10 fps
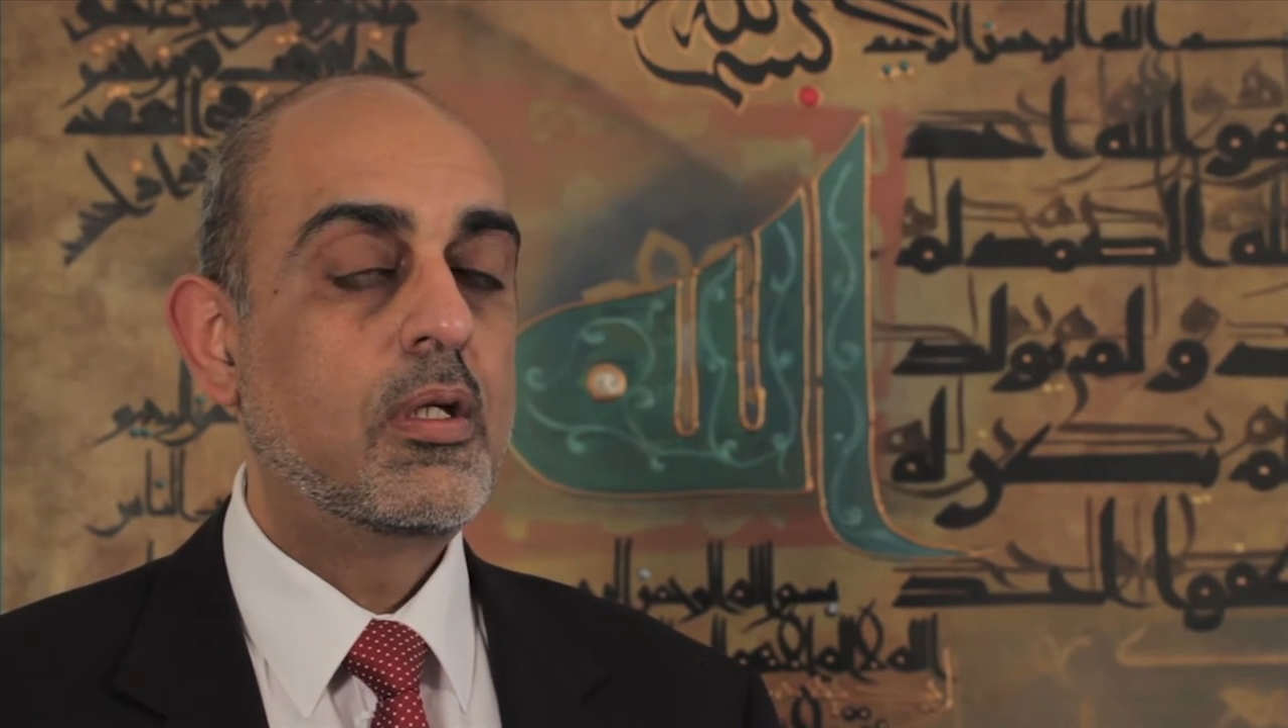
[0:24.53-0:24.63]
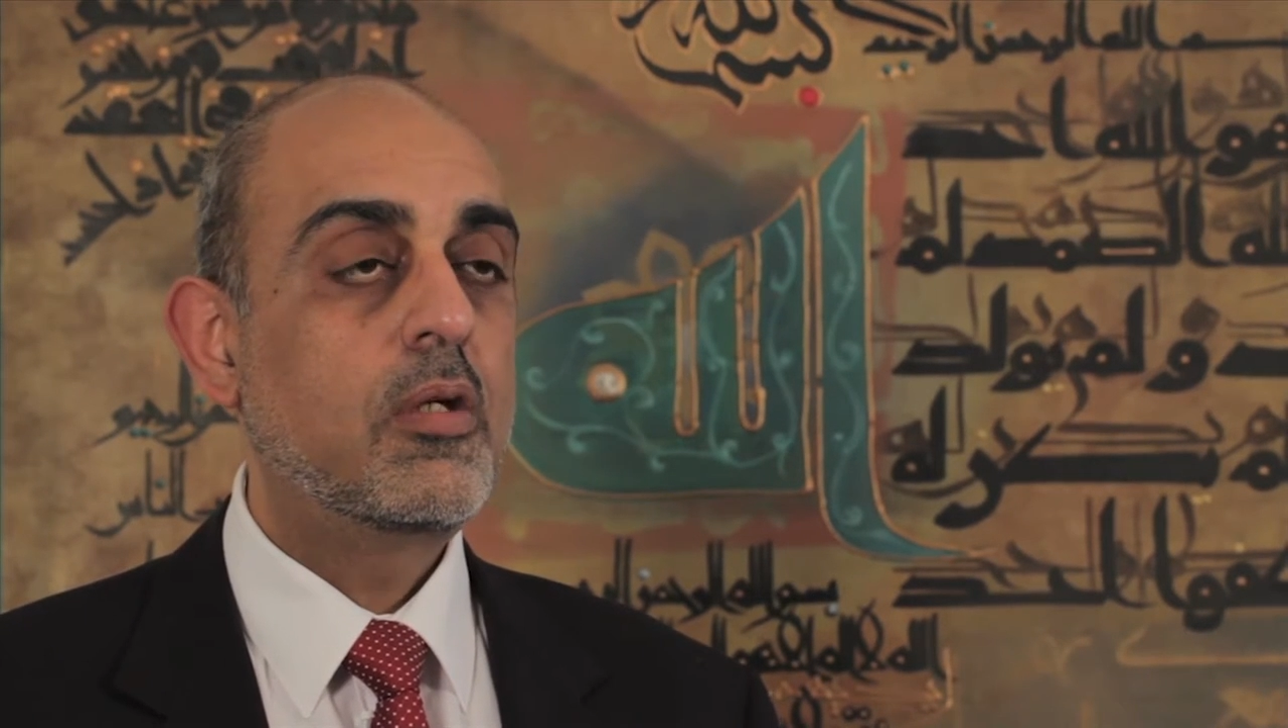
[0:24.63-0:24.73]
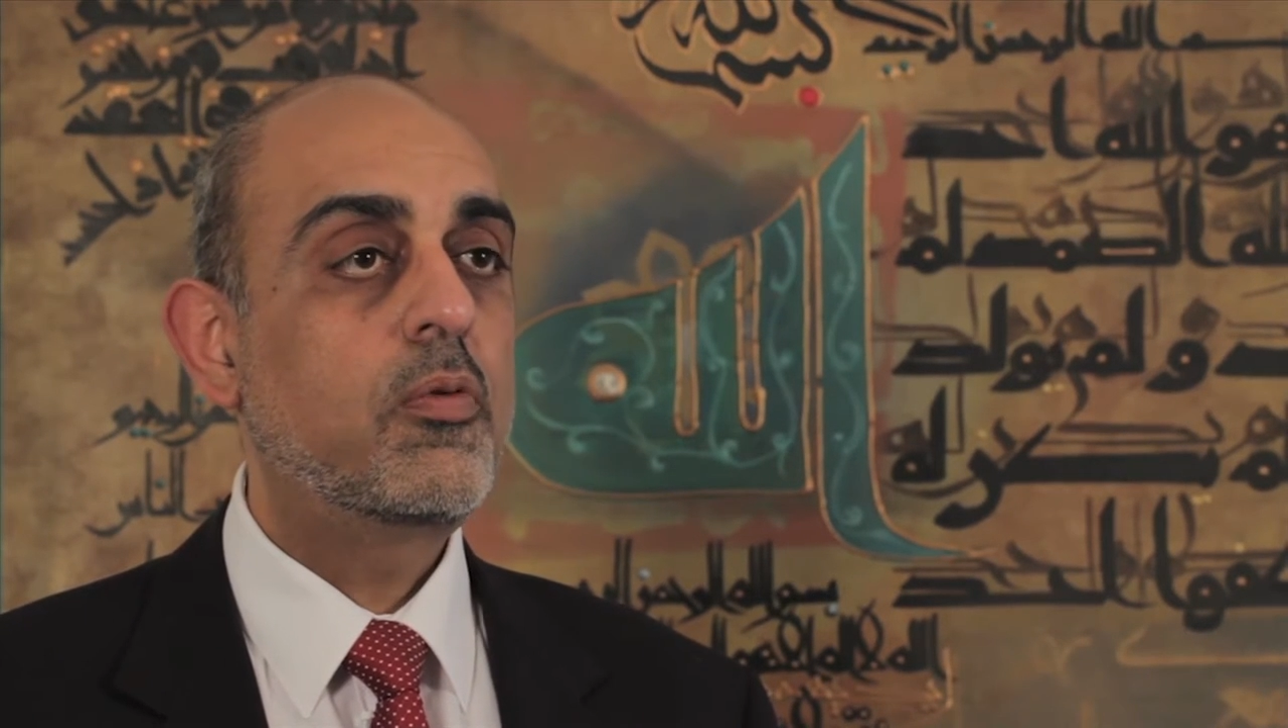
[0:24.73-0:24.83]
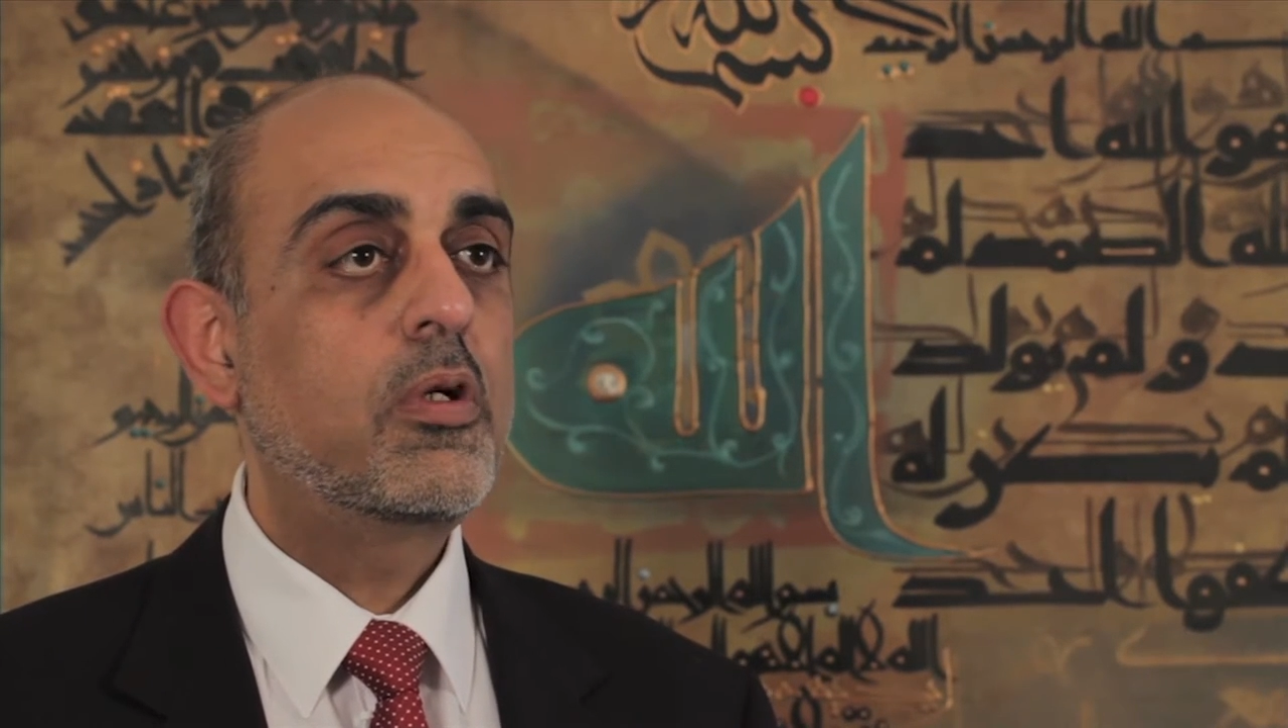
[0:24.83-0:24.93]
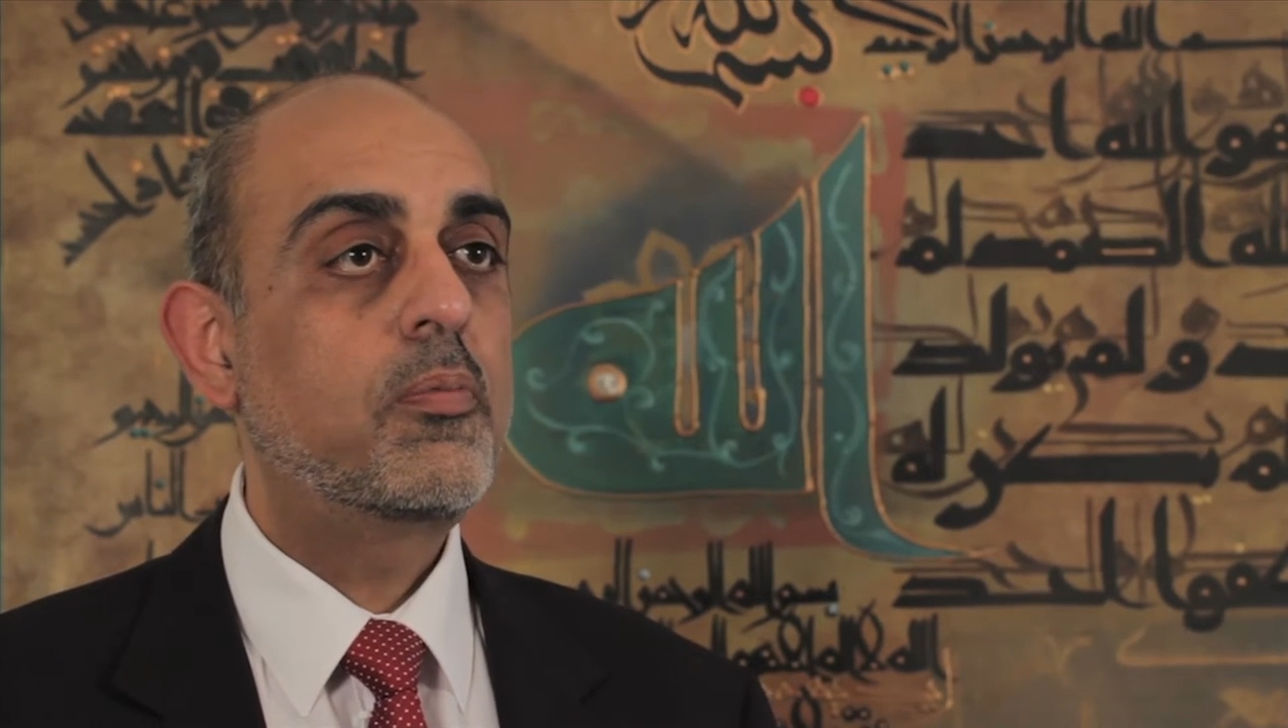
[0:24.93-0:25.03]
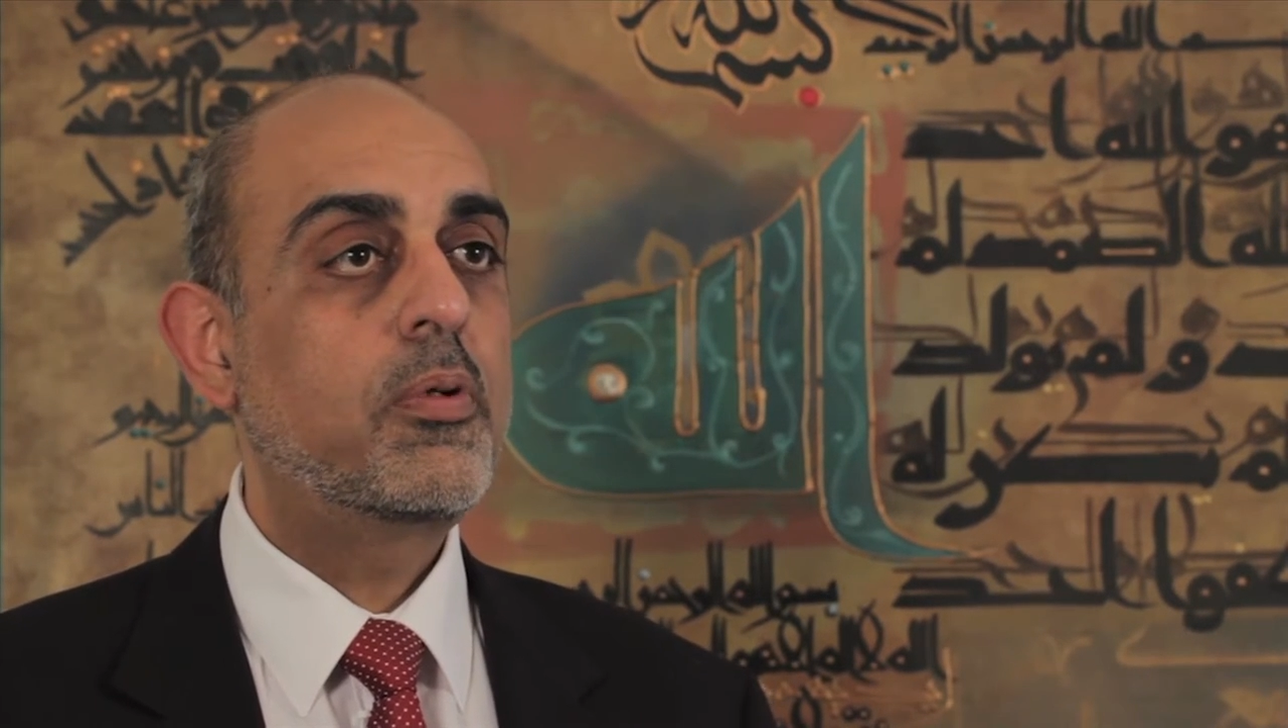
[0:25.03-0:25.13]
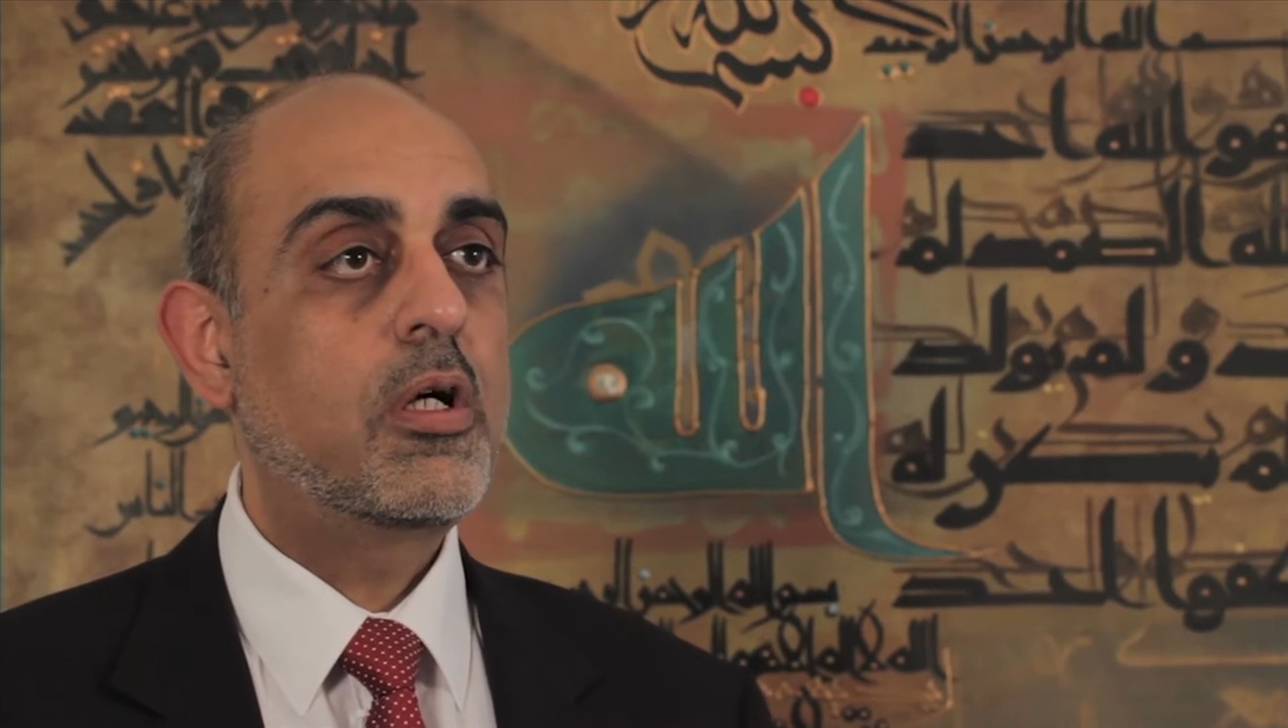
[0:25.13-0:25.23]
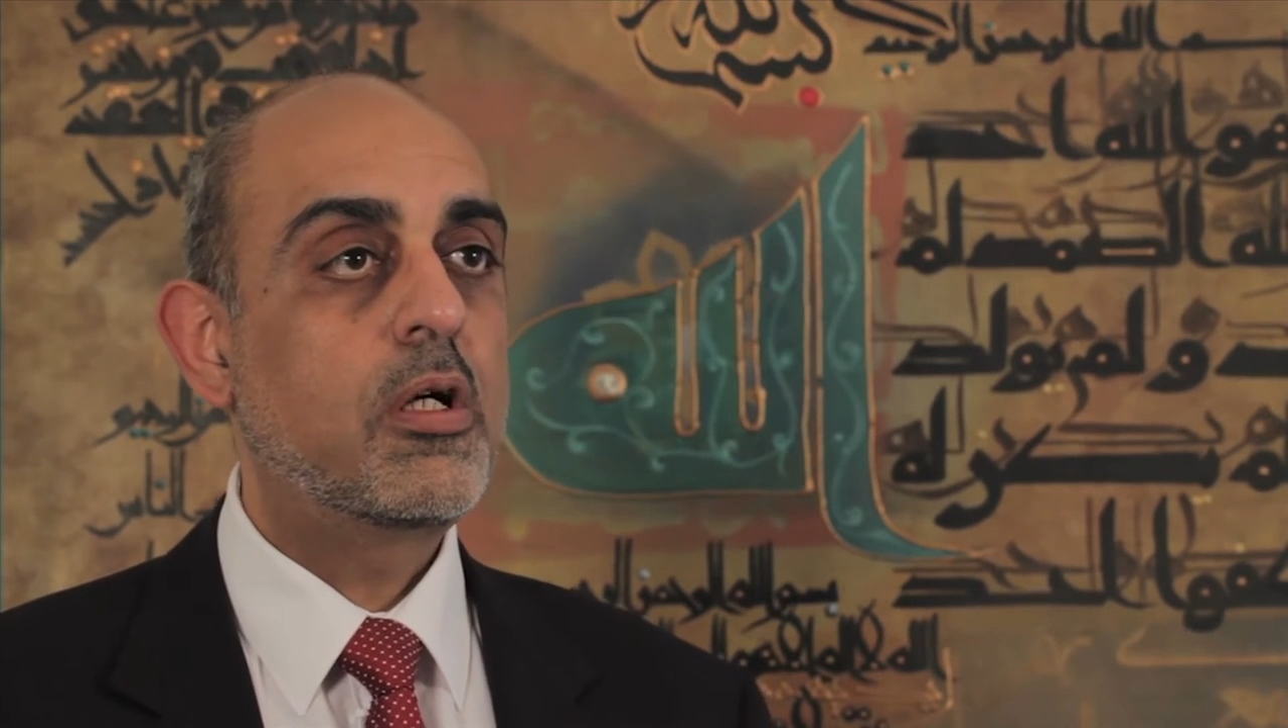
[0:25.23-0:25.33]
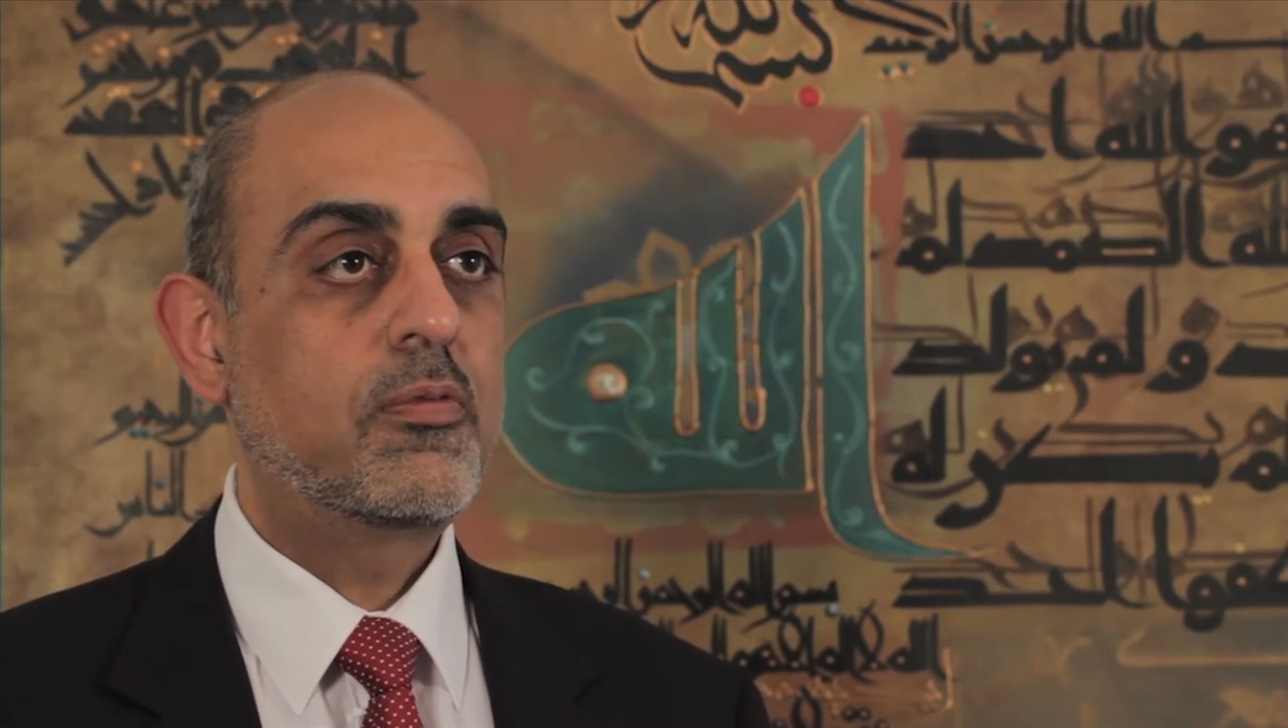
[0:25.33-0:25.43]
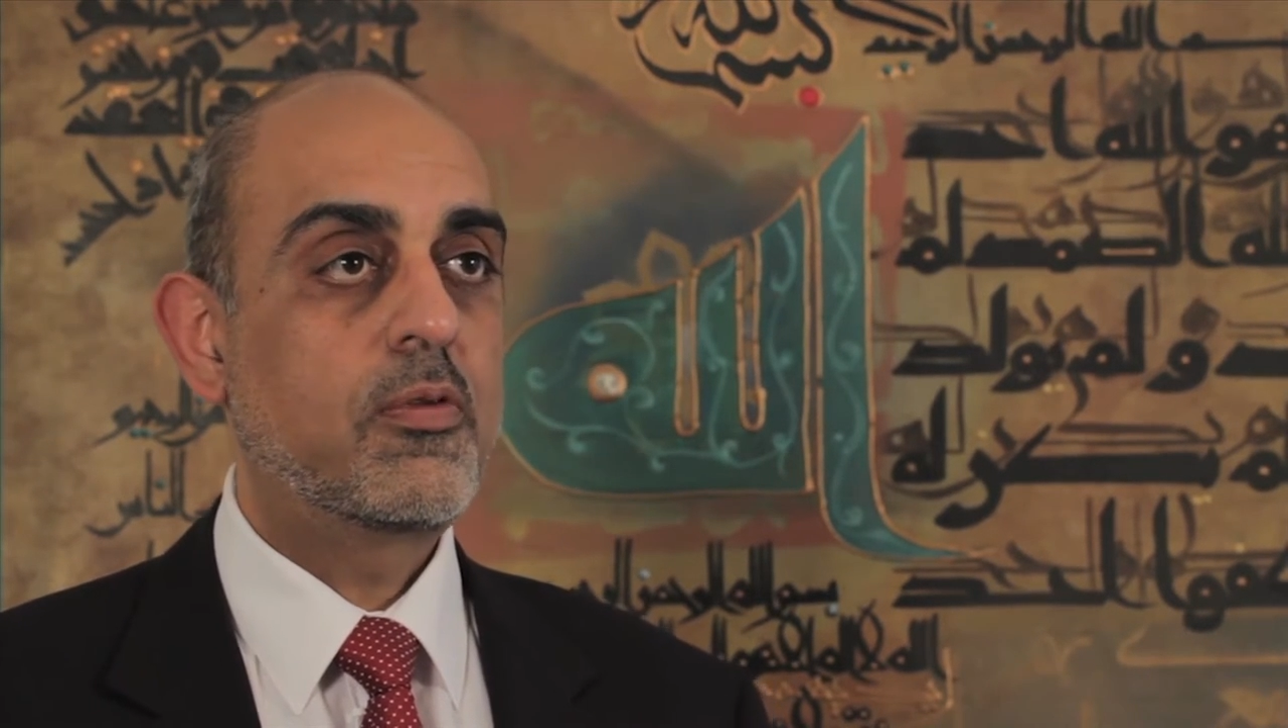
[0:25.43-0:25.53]
If we're a
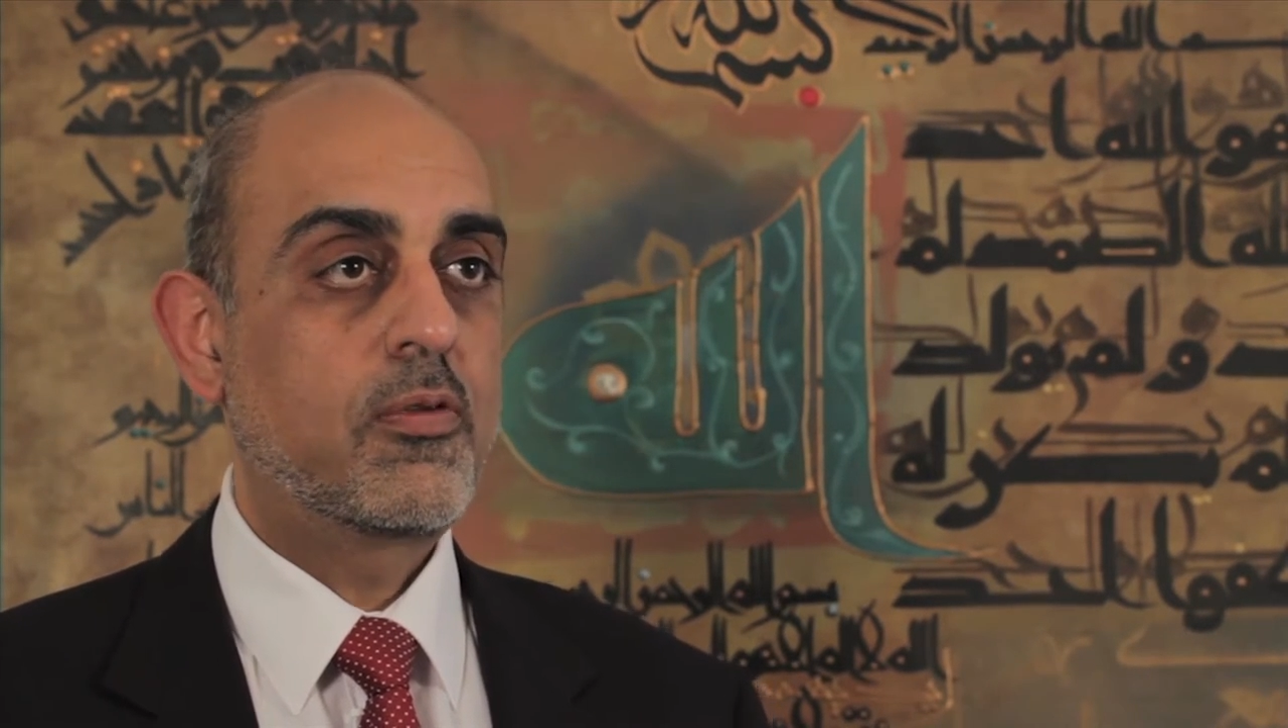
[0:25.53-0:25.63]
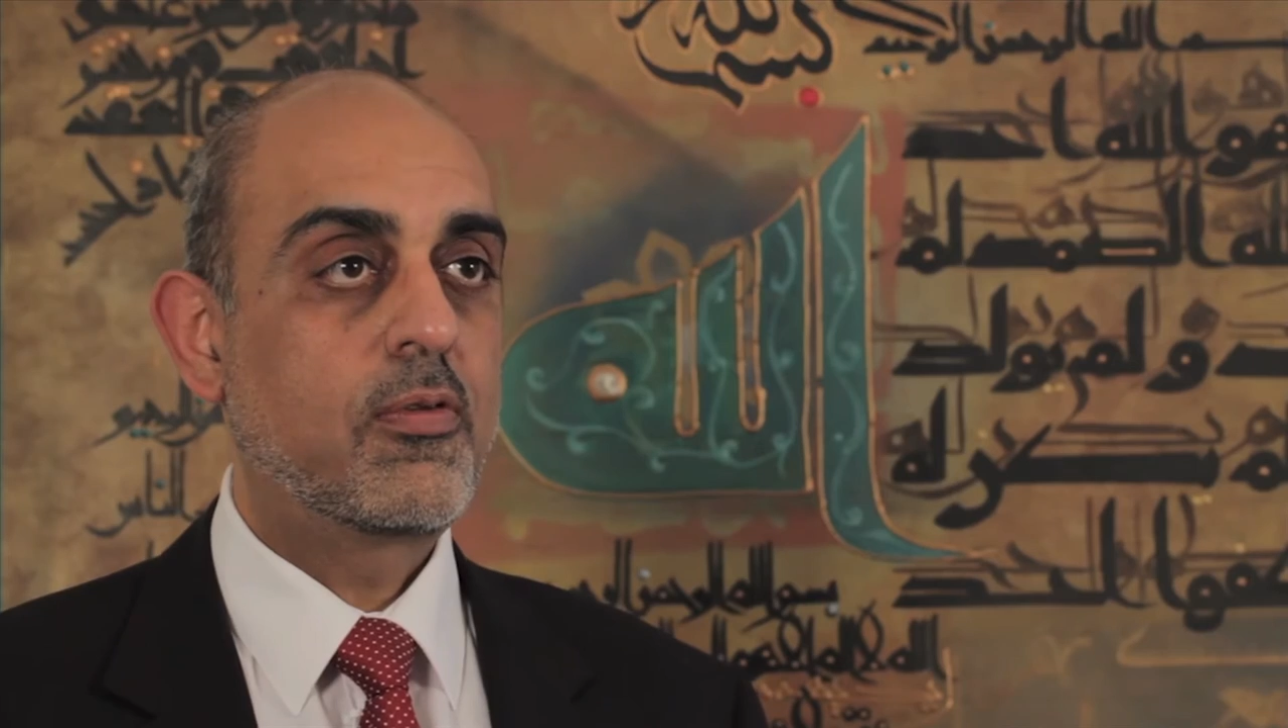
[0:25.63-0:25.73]
part of the